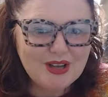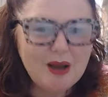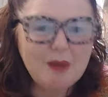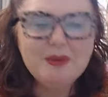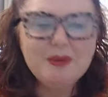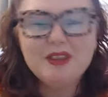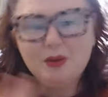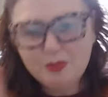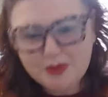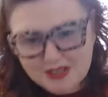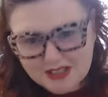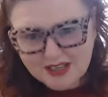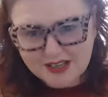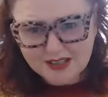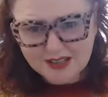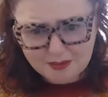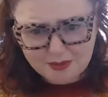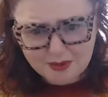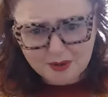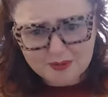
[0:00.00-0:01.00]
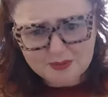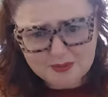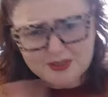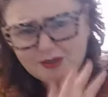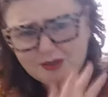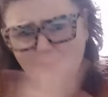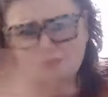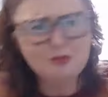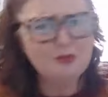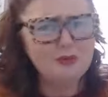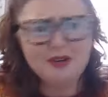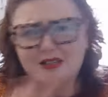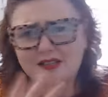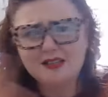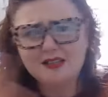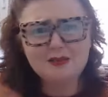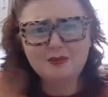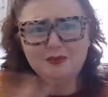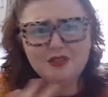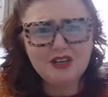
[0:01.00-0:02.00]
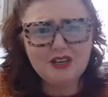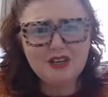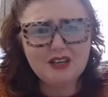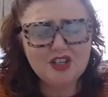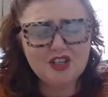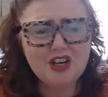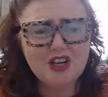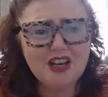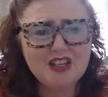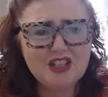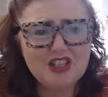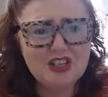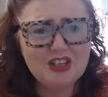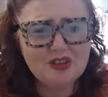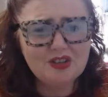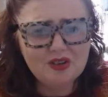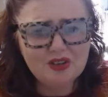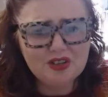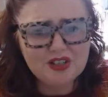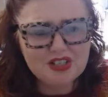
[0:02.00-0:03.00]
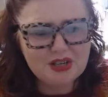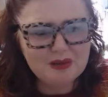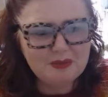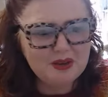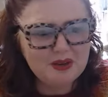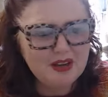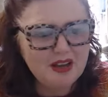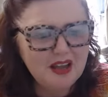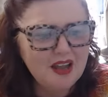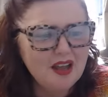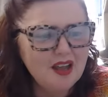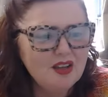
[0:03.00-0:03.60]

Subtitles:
I mean, there'll be teething problems. There always is when you change technology, but